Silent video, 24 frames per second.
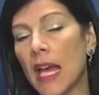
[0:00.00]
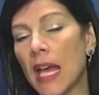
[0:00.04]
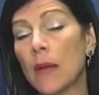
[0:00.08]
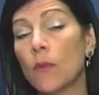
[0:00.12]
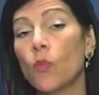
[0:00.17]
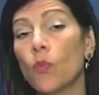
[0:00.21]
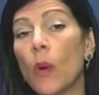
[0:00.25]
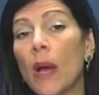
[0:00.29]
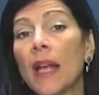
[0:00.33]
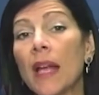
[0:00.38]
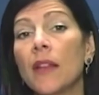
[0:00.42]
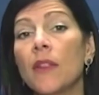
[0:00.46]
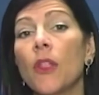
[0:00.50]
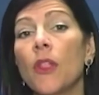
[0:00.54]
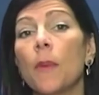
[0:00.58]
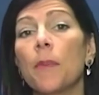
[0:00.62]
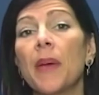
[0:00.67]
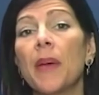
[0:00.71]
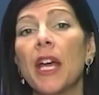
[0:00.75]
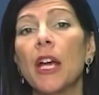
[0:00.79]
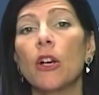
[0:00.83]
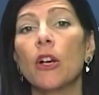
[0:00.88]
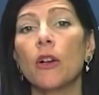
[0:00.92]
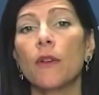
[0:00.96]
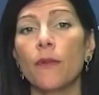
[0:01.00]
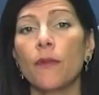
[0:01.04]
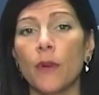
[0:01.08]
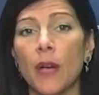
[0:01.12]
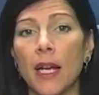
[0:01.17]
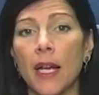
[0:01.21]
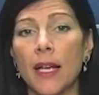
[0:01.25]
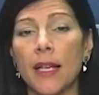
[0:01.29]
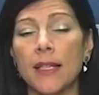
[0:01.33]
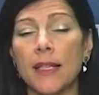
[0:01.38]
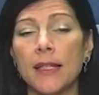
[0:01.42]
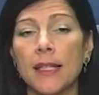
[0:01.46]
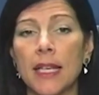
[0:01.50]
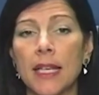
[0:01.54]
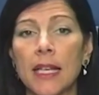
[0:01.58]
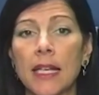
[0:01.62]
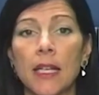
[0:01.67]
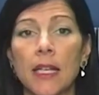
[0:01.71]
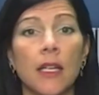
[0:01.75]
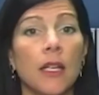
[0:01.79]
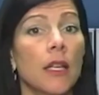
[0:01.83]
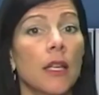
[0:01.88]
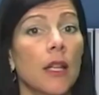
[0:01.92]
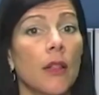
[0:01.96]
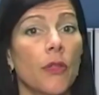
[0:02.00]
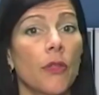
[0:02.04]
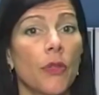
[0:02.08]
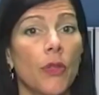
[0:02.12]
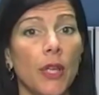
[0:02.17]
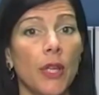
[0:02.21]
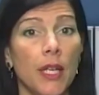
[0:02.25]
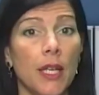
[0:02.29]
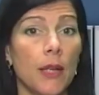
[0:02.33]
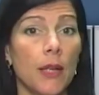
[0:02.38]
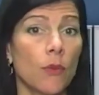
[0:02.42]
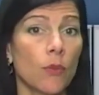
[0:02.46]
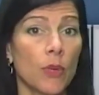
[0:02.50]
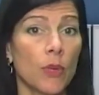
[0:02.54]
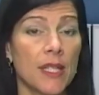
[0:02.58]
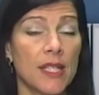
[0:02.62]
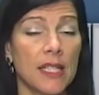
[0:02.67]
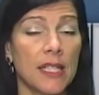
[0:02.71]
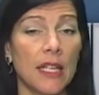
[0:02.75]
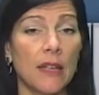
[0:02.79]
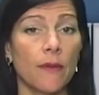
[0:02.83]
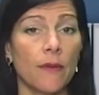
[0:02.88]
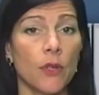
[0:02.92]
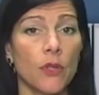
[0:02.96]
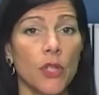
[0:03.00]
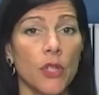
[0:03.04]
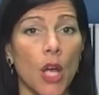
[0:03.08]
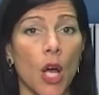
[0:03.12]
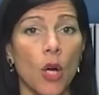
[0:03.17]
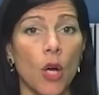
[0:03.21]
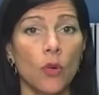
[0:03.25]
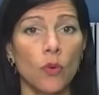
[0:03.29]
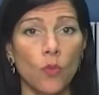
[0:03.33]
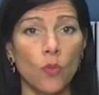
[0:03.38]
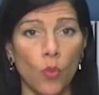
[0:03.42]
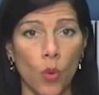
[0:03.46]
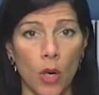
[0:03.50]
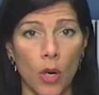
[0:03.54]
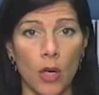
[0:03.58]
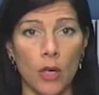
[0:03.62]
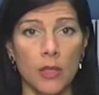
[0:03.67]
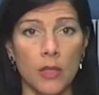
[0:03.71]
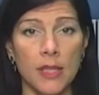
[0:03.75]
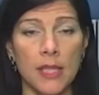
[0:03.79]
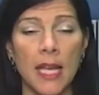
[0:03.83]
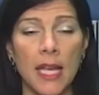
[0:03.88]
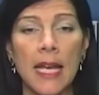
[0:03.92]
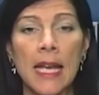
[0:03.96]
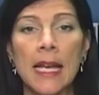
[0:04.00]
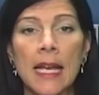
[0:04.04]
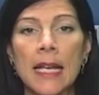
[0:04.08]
and when the paraphrase in the receiver's own words